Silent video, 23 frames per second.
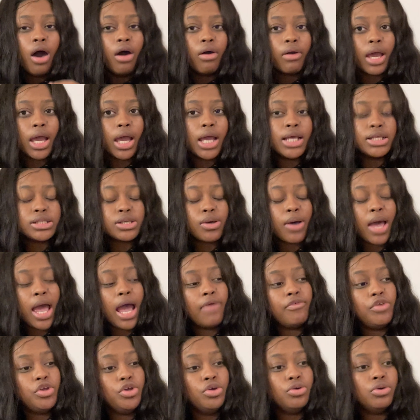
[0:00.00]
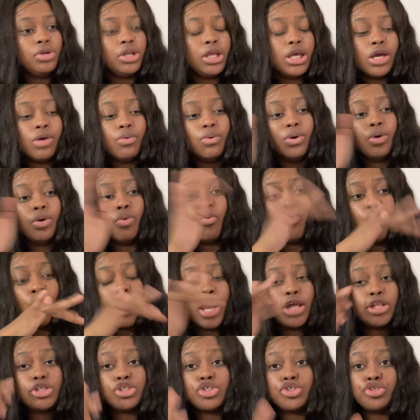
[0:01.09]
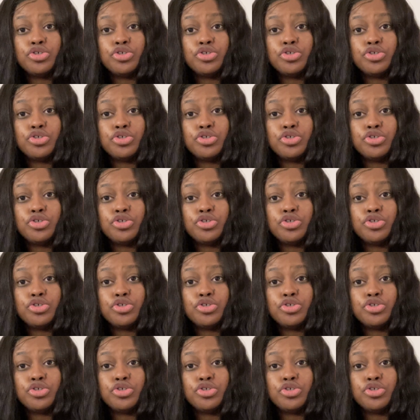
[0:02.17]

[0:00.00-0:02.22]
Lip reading: Okay, so after you deal with 1,